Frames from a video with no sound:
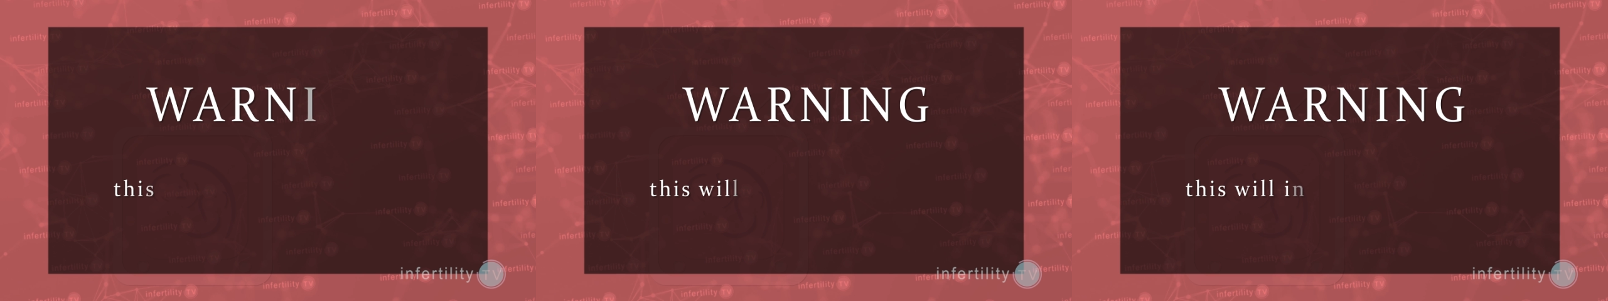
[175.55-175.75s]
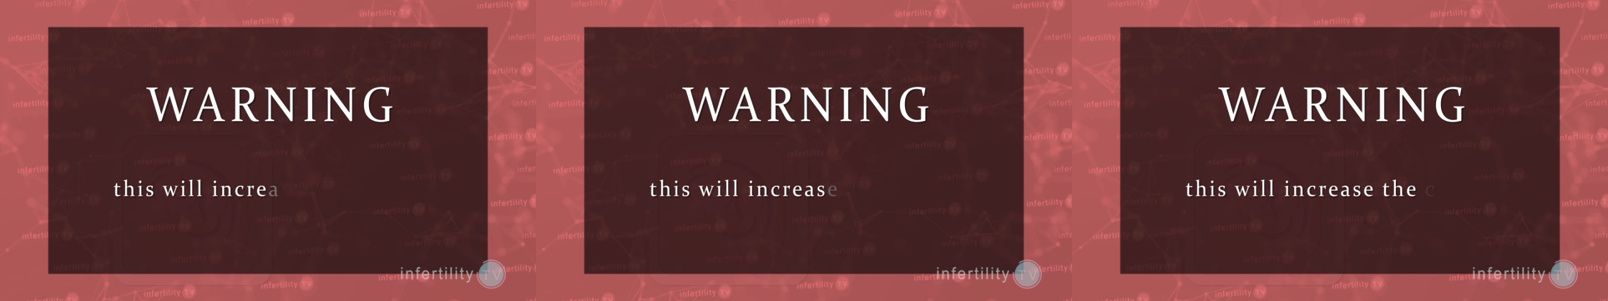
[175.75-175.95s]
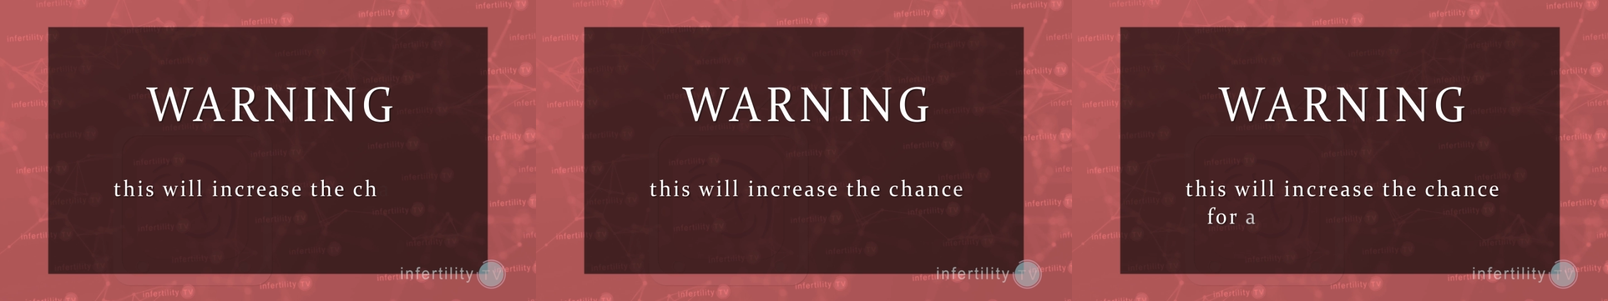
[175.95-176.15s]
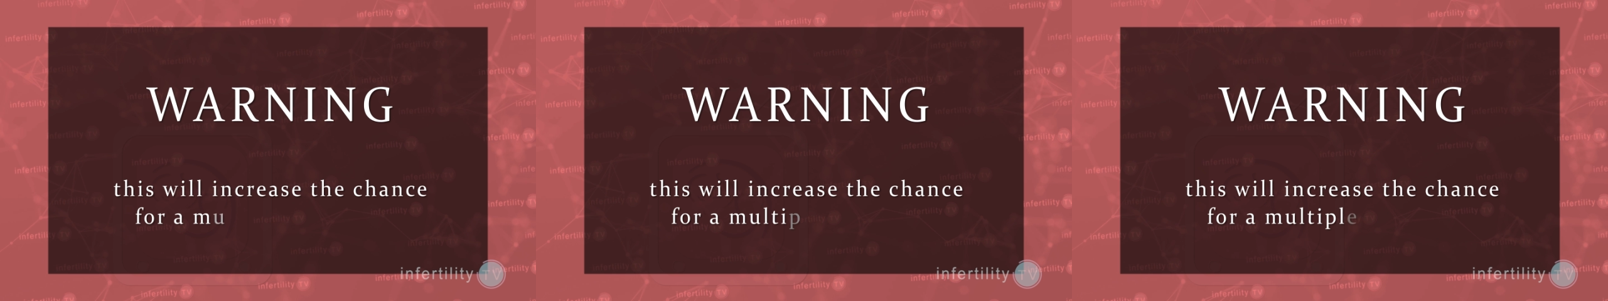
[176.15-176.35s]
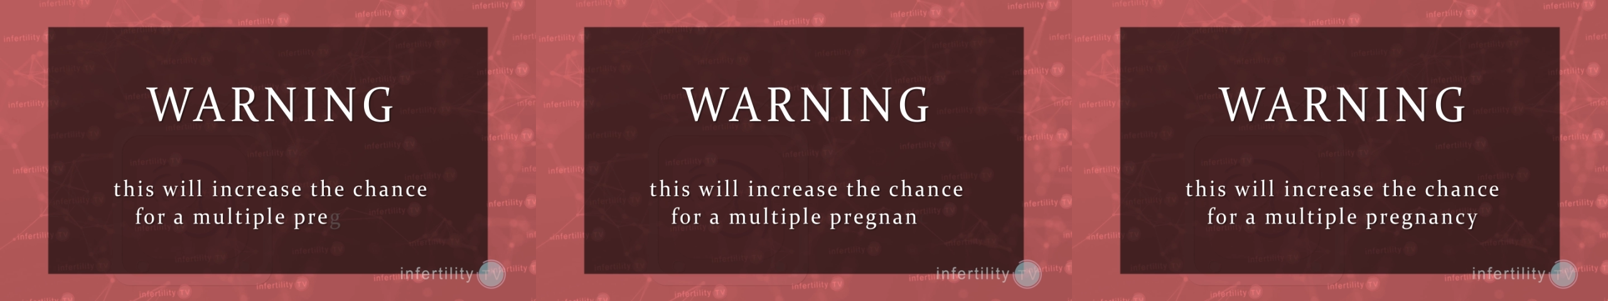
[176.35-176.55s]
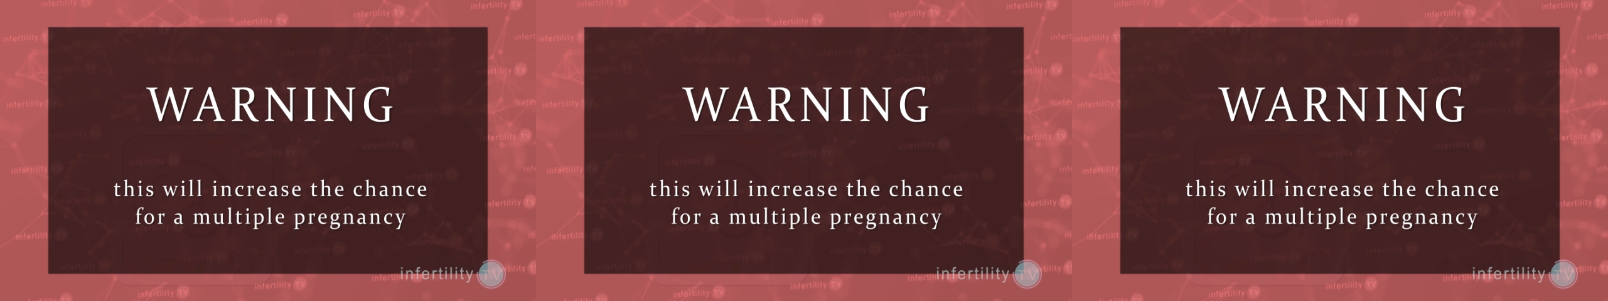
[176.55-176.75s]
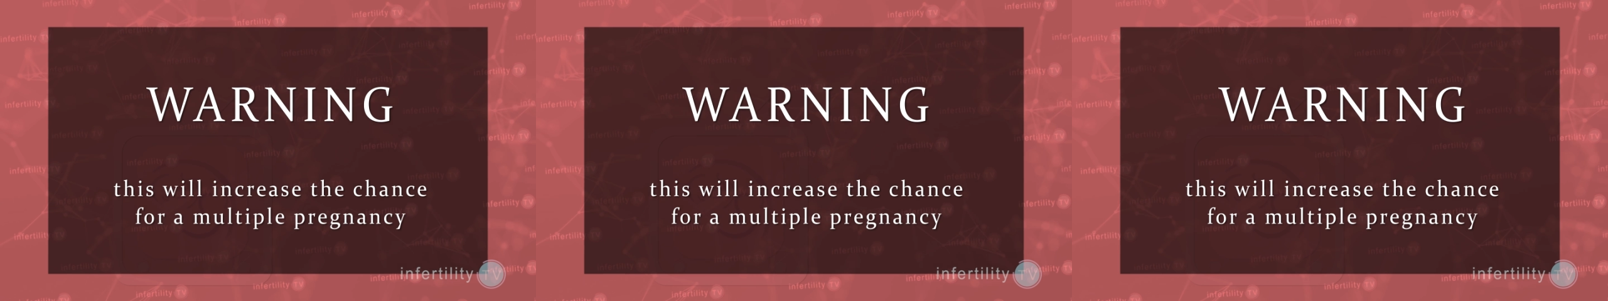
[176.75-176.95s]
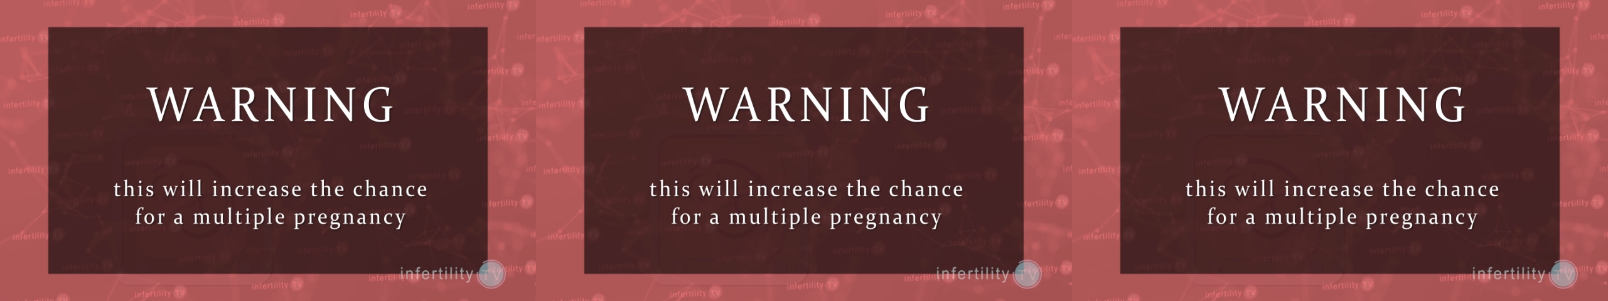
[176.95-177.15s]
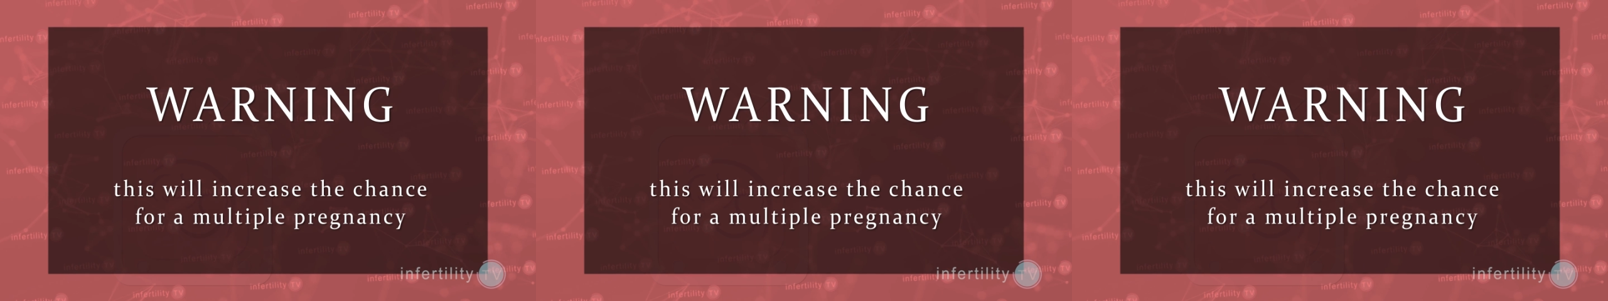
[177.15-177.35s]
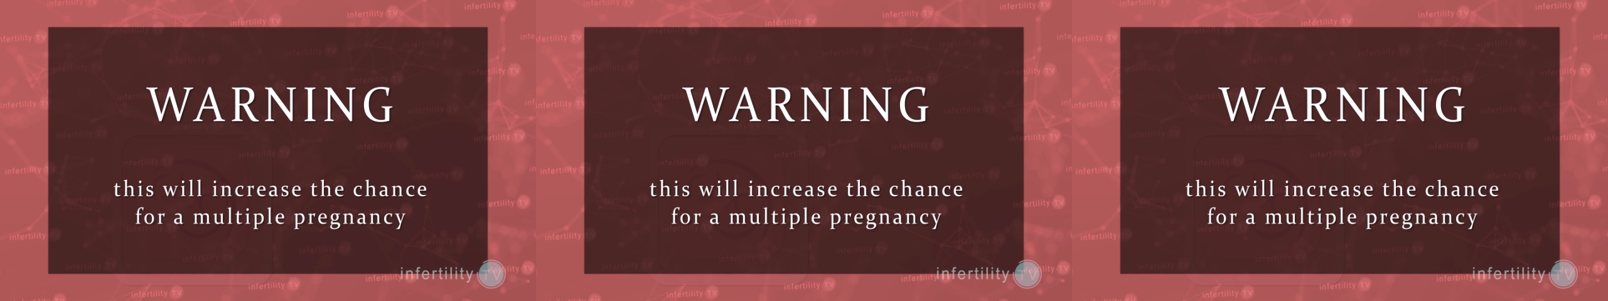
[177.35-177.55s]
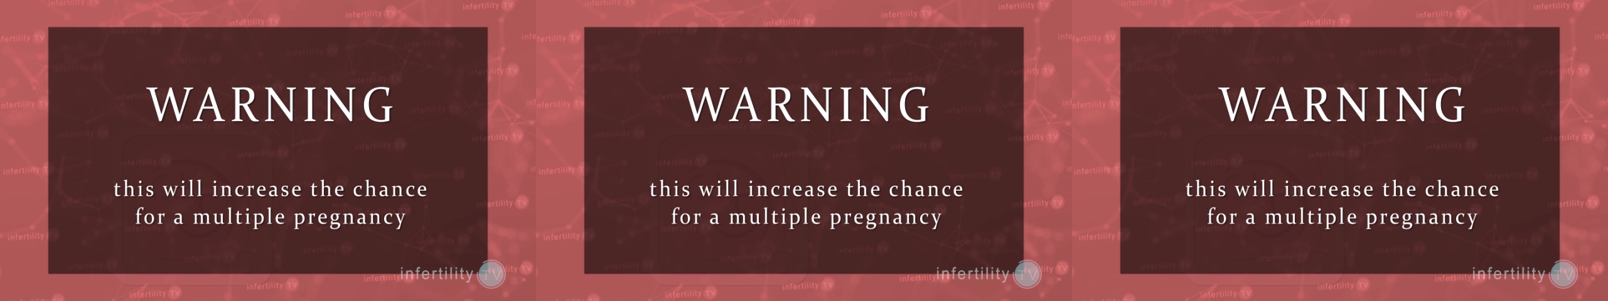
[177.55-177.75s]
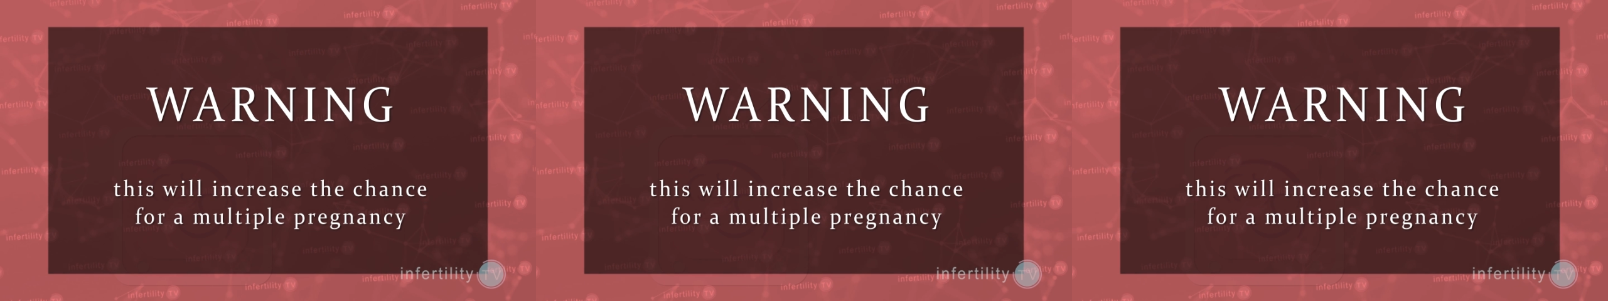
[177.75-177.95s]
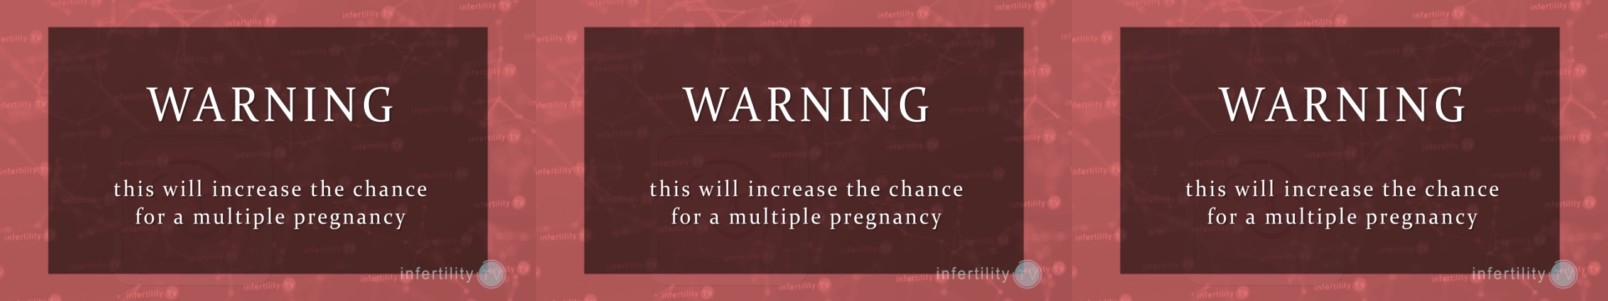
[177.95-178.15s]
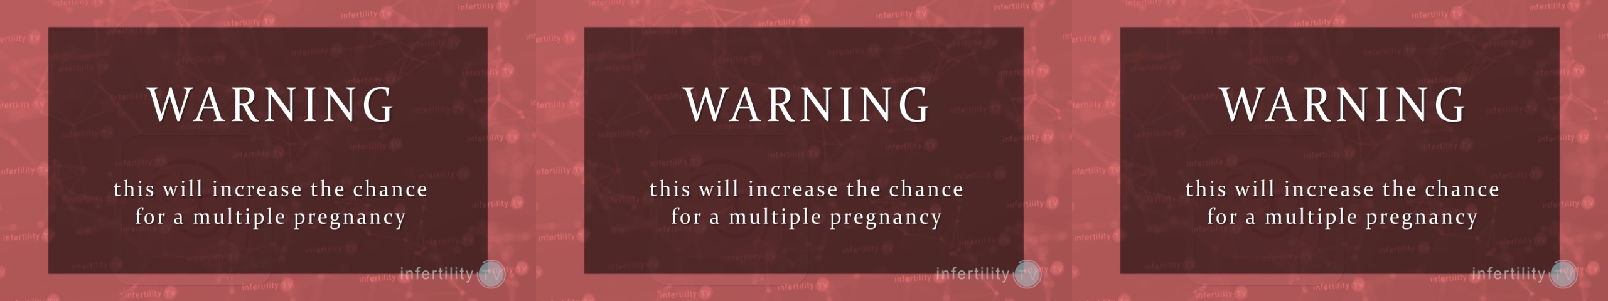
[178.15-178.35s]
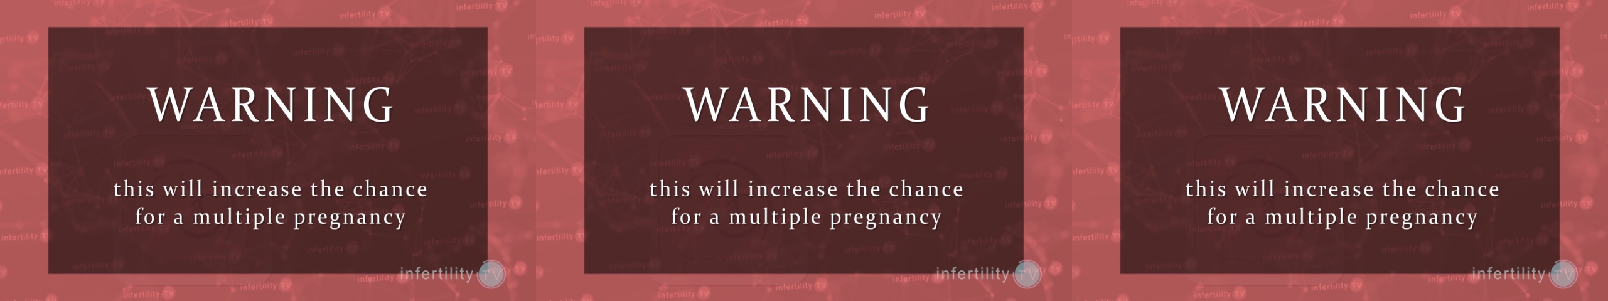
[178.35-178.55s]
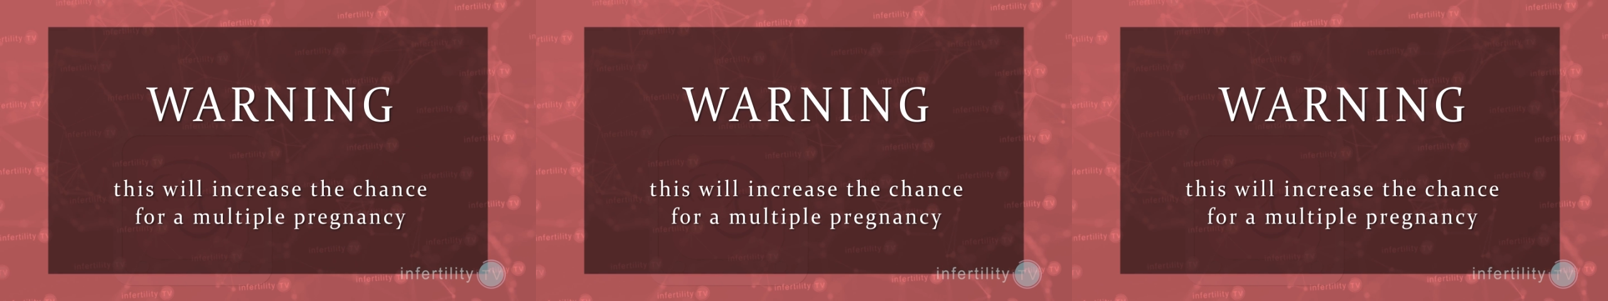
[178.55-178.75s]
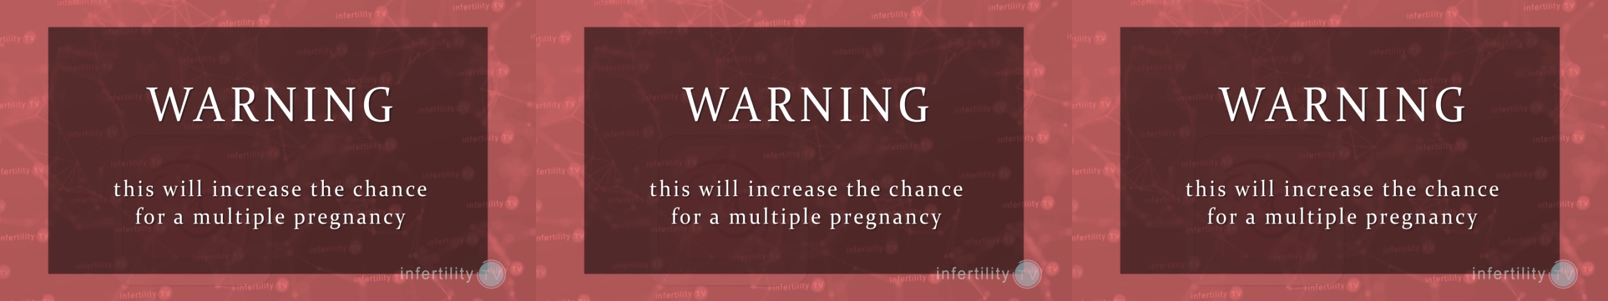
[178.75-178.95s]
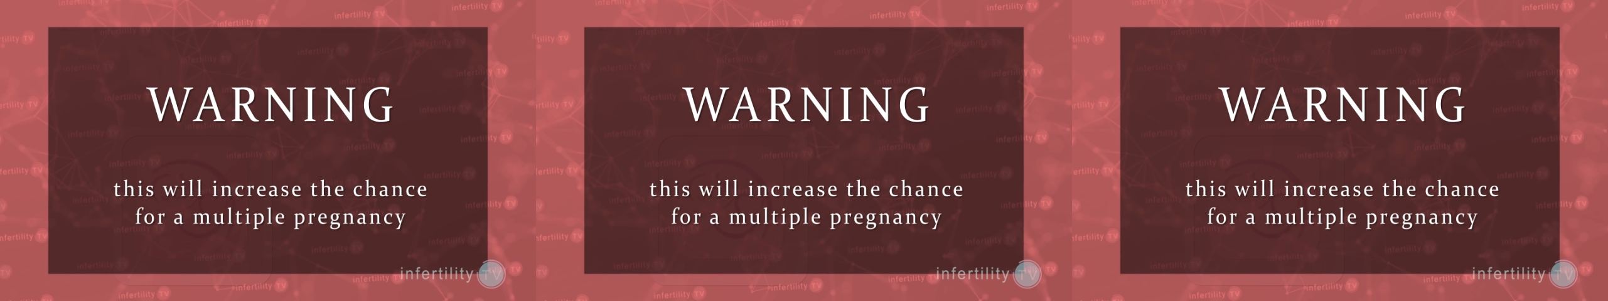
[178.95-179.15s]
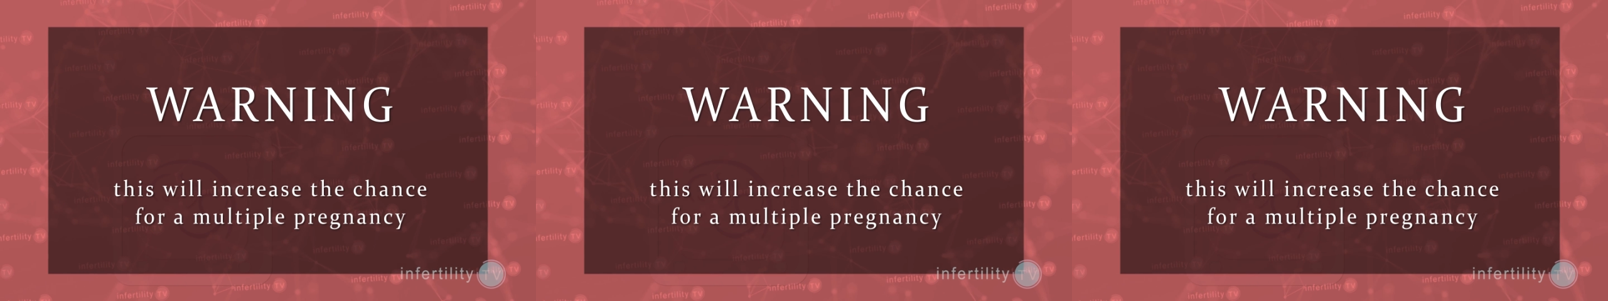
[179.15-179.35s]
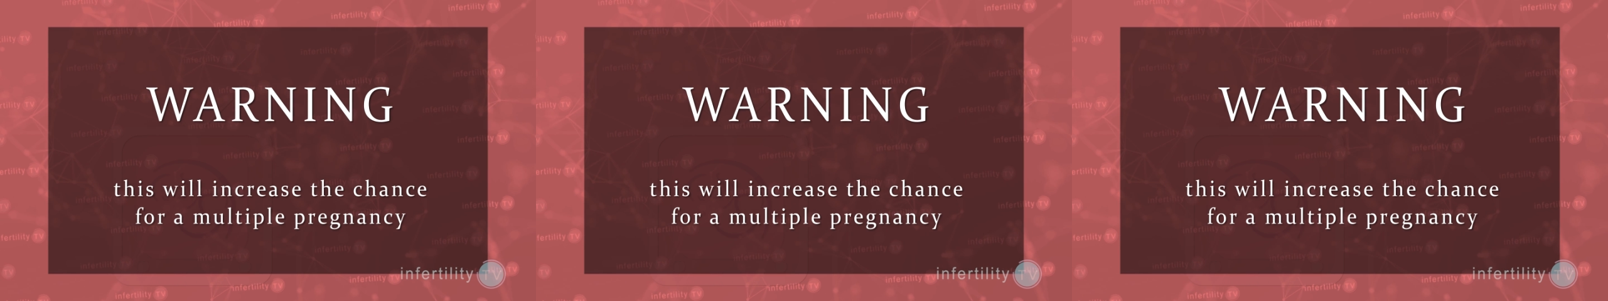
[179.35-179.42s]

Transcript: [unreadable: no face in view]